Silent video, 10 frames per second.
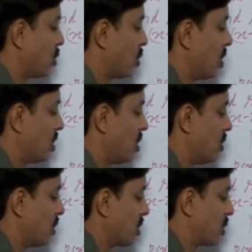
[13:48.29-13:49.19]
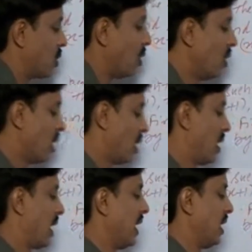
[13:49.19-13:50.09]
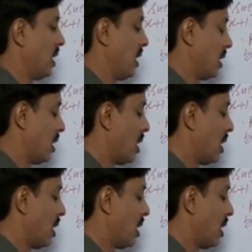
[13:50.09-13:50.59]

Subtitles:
so this is equals to 19.